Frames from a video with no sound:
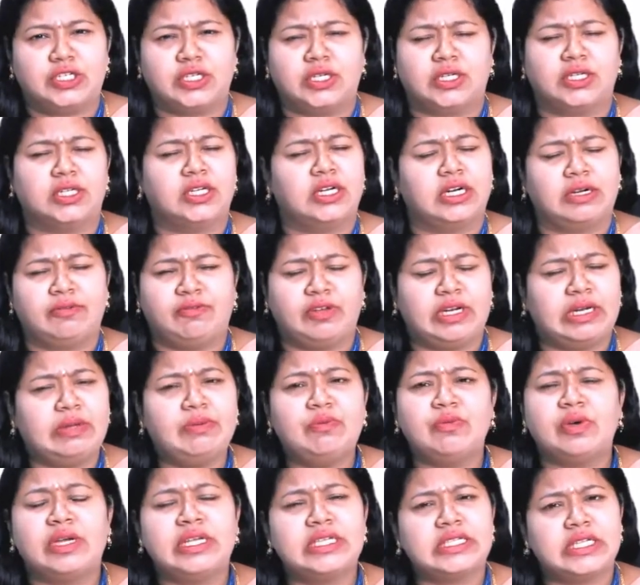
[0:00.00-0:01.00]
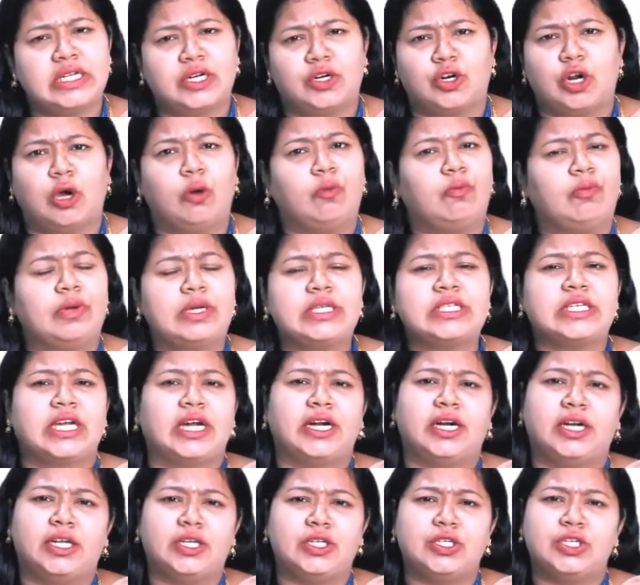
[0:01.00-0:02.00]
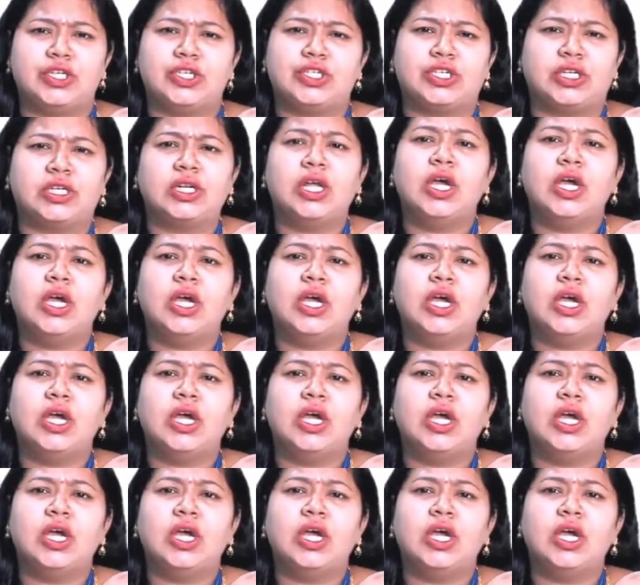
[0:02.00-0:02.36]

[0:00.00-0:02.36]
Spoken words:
The film-wise and drop-wise condensation